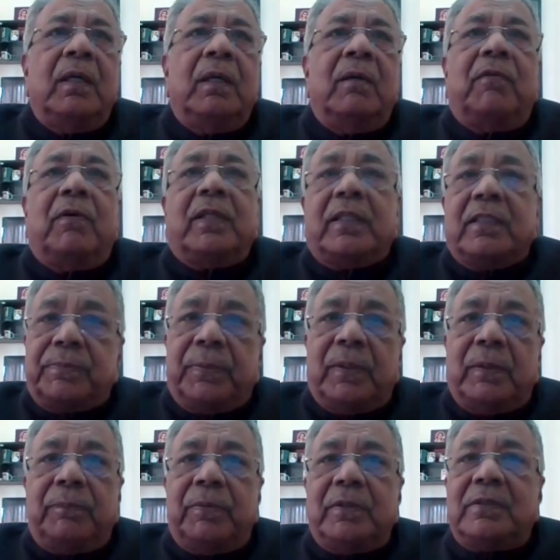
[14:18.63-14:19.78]
For this
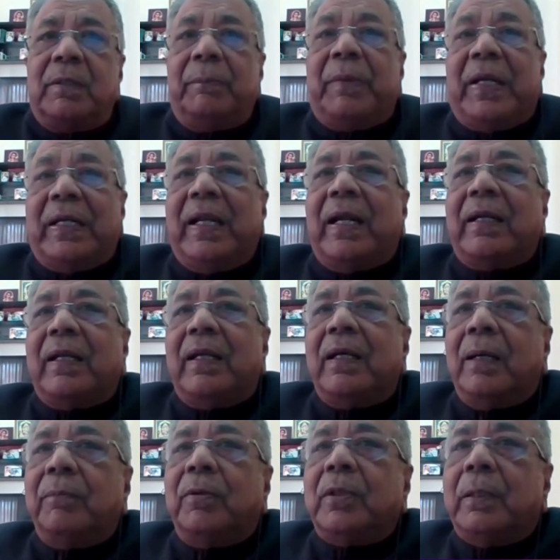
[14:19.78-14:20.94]
purpose, big data
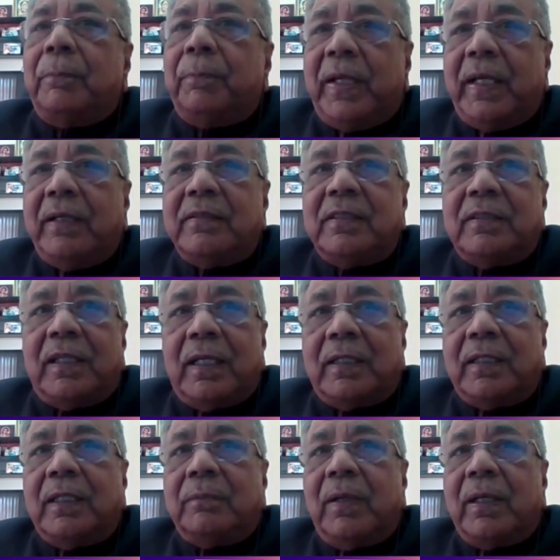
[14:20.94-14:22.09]
about the players in the
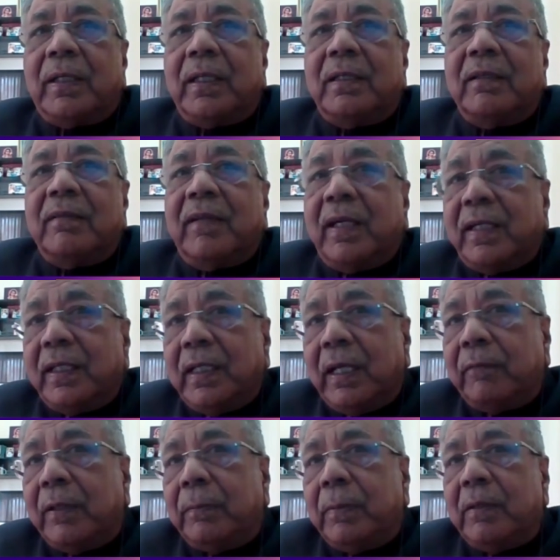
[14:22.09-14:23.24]
credit market is readily
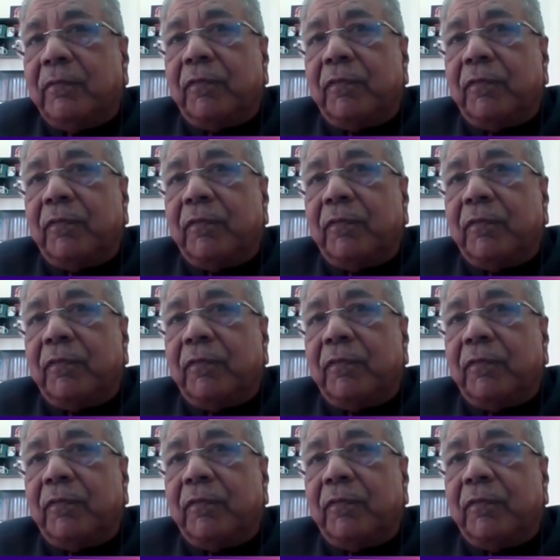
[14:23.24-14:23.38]
available